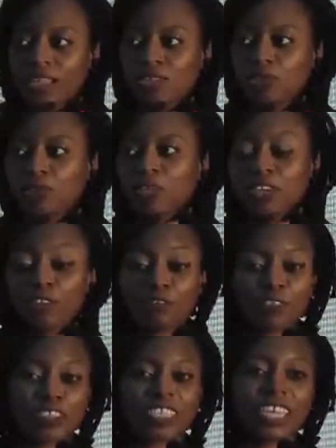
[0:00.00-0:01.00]
So many
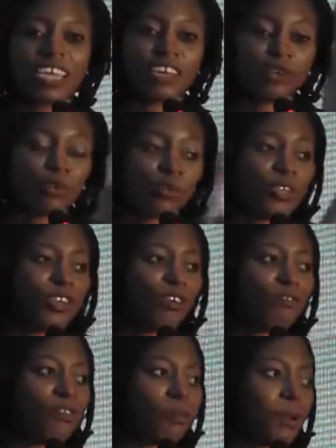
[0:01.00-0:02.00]
of us here know
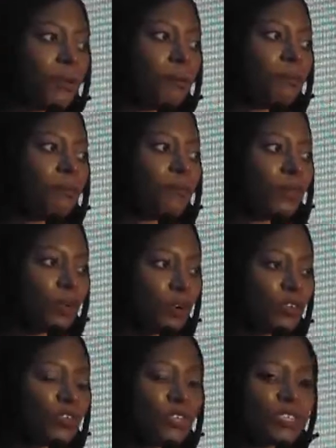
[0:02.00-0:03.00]
enough about
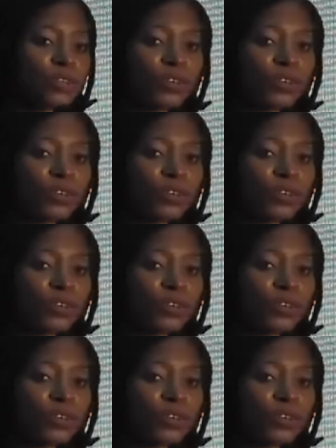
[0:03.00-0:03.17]
concrete.